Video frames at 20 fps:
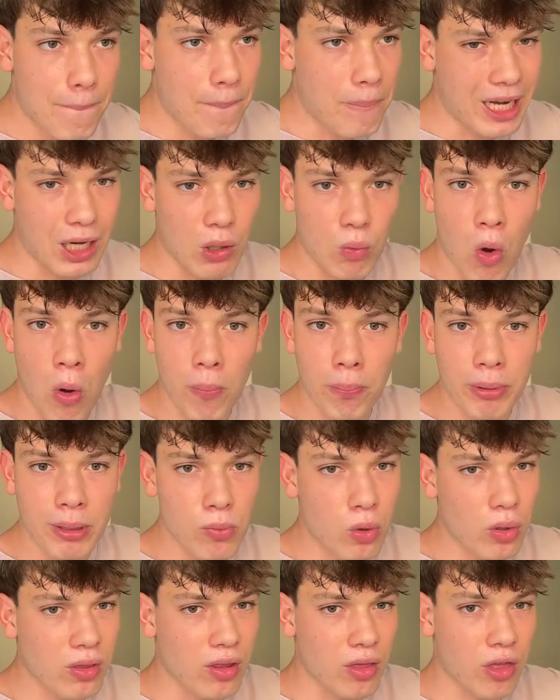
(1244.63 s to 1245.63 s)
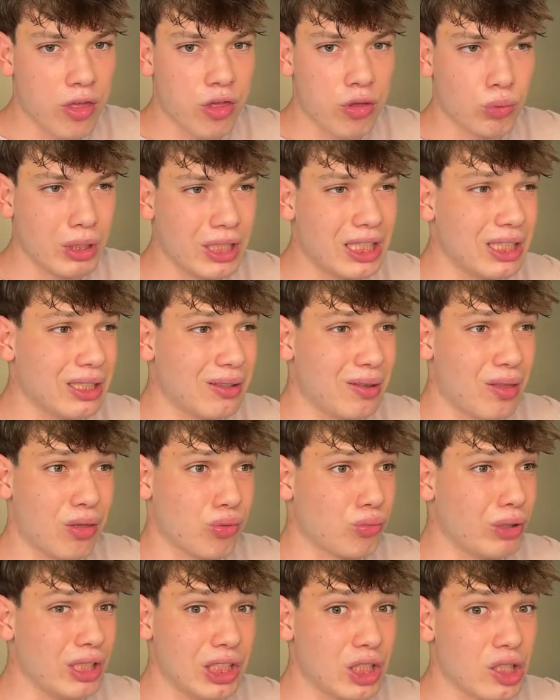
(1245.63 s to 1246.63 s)
but it won't be more than 3
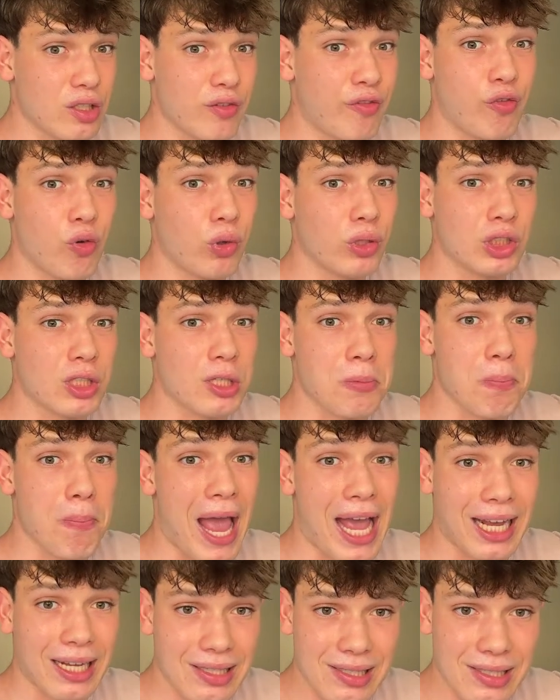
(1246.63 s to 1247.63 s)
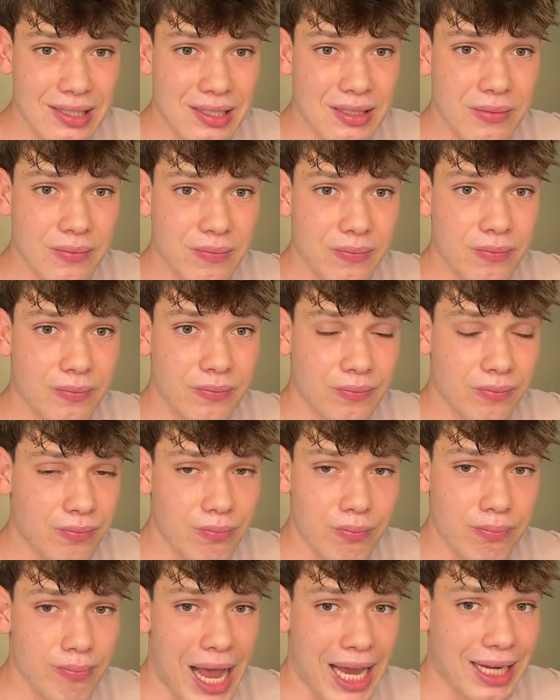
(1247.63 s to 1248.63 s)
years, 4 years max.
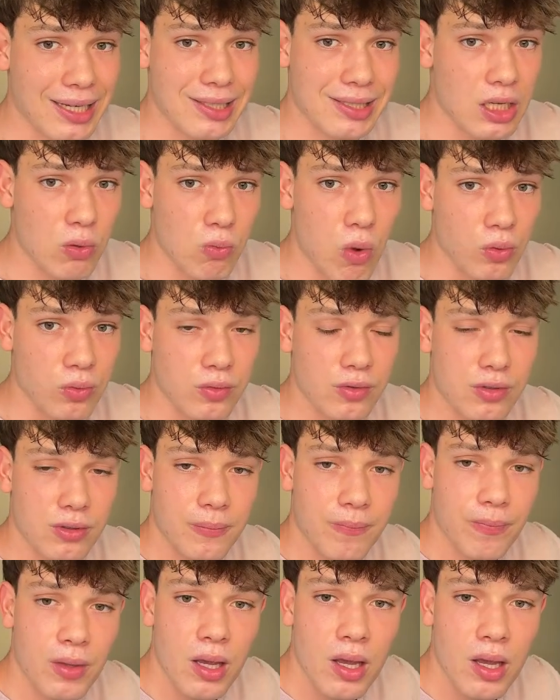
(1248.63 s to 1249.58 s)
Max, it won't.